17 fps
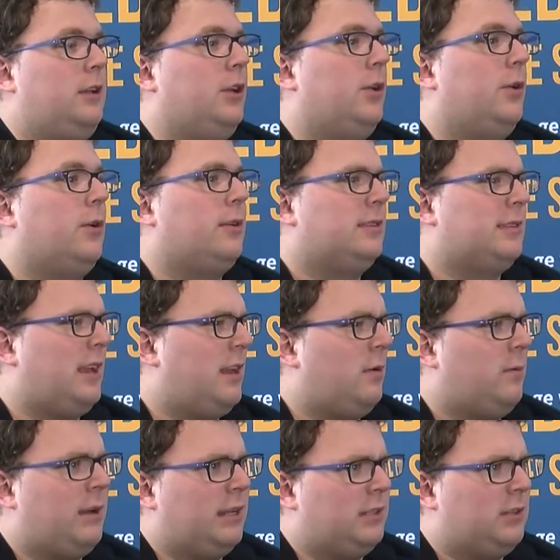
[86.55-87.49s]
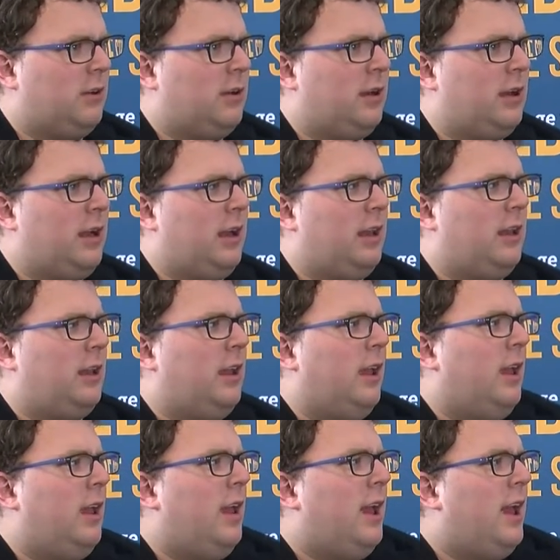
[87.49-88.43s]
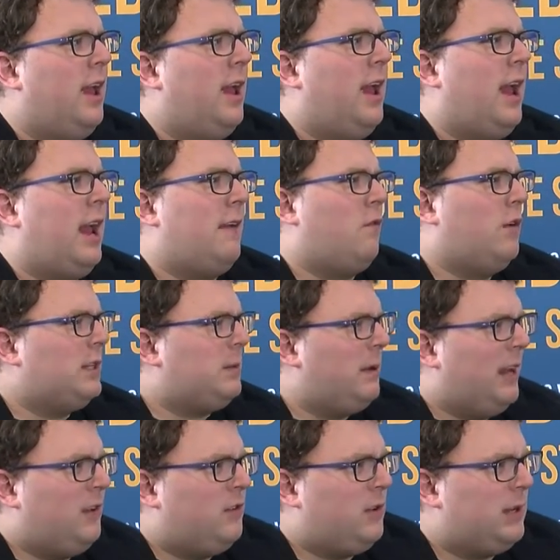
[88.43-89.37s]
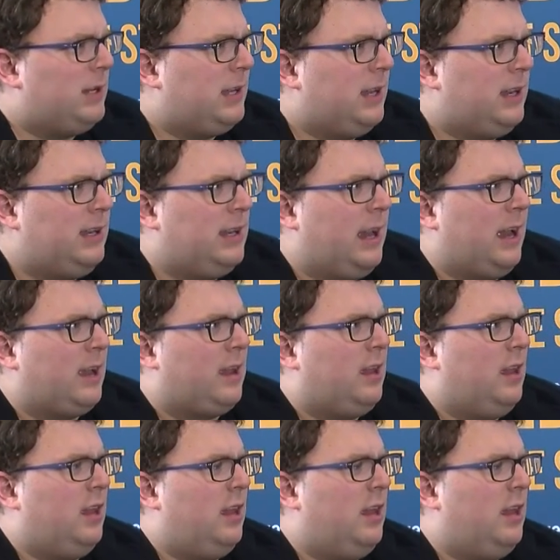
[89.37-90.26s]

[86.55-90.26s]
Nuke is kind of what I started on. And I've always been interested in tech.